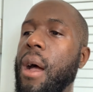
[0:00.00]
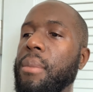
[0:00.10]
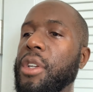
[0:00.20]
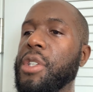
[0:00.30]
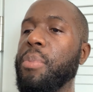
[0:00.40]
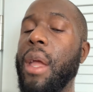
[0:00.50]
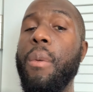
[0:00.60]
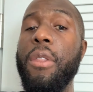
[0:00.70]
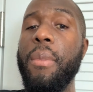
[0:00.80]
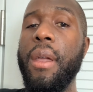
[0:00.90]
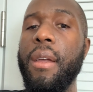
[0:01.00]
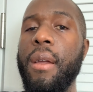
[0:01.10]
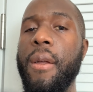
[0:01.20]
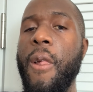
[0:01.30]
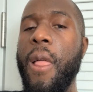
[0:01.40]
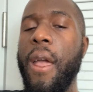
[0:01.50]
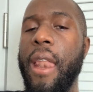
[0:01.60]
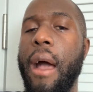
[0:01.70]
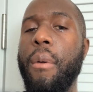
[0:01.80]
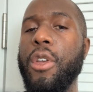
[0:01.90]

Just bear with me, and I will